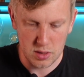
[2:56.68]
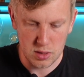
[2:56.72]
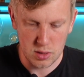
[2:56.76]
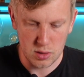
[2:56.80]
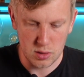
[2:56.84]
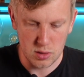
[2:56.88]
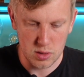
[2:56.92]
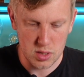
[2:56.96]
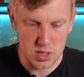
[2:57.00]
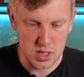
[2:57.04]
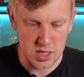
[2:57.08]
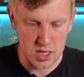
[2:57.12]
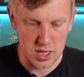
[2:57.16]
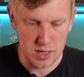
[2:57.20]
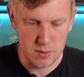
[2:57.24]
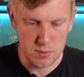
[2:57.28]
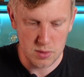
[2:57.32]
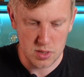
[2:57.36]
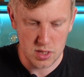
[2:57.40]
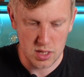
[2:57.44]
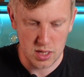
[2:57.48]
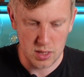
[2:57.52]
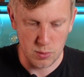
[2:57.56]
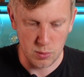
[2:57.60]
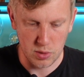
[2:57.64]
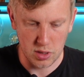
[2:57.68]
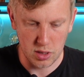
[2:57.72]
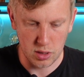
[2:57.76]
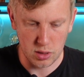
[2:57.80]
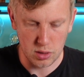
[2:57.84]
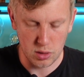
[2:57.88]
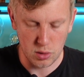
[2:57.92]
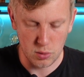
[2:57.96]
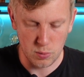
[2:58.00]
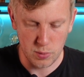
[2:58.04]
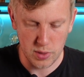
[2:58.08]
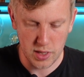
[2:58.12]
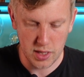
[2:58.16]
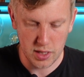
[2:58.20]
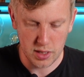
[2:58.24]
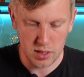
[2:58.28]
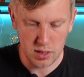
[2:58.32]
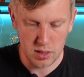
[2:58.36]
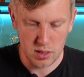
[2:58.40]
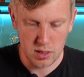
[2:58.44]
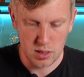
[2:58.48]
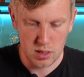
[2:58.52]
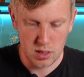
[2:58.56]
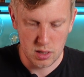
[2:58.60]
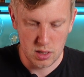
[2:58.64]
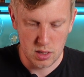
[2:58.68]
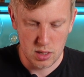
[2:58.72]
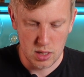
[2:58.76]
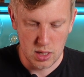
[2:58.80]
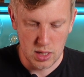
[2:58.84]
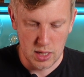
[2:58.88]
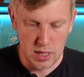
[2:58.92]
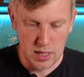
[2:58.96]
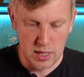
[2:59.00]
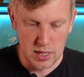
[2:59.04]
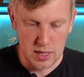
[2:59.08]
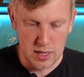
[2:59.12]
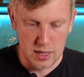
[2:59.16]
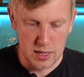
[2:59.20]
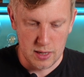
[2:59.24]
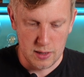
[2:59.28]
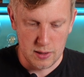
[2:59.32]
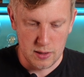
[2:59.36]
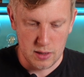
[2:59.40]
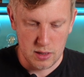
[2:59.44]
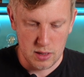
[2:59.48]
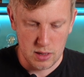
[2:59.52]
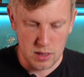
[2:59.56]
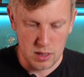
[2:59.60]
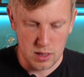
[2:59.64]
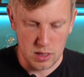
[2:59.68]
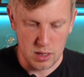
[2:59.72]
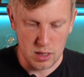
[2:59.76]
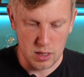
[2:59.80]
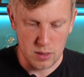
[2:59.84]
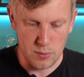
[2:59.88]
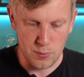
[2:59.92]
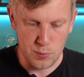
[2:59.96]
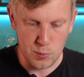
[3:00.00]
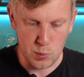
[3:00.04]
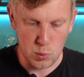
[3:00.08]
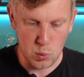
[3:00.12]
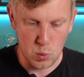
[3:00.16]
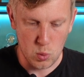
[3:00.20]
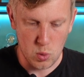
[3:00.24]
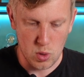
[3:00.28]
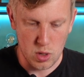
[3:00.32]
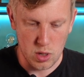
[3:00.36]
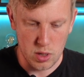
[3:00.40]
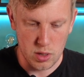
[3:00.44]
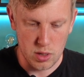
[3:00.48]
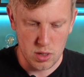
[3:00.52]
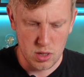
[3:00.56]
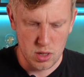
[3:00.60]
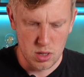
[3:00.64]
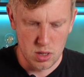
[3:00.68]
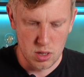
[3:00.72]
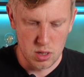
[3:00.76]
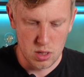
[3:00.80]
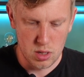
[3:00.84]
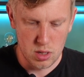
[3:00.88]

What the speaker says: 2 steps and we can go back up 1.